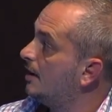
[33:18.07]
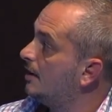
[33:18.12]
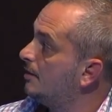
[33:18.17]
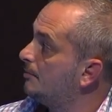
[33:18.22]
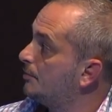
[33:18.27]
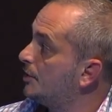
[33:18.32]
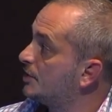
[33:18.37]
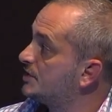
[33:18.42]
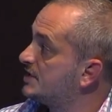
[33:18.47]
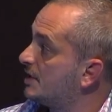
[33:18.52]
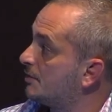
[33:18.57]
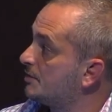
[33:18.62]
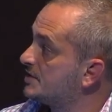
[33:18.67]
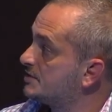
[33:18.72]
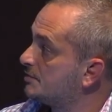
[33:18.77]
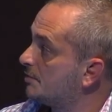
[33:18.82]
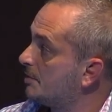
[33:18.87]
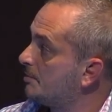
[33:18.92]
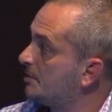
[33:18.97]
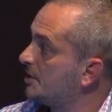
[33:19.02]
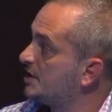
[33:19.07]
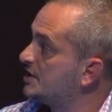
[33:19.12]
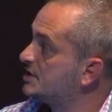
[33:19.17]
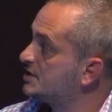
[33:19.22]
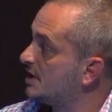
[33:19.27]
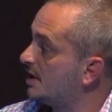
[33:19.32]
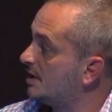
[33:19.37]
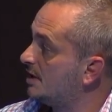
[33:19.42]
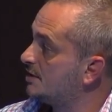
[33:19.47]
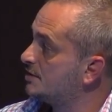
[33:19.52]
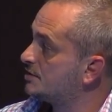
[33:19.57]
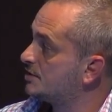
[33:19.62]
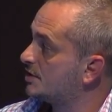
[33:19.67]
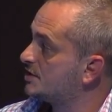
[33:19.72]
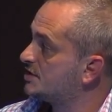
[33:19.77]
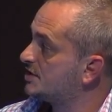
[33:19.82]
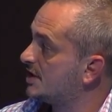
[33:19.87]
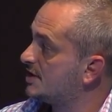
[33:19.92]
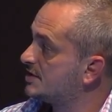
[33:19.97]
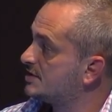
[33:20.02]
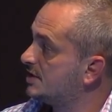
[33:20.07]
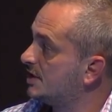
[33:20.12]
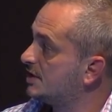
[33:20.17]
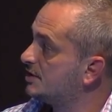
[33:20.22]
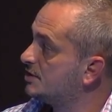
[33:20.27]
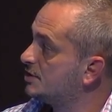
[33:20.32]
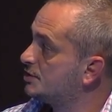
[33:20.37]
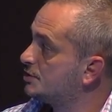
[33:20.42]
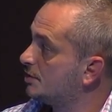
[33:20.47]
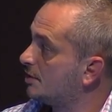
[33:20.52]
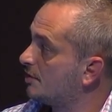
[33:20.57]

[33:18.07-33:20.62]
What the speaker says: But there is remaining challenge, such as the induction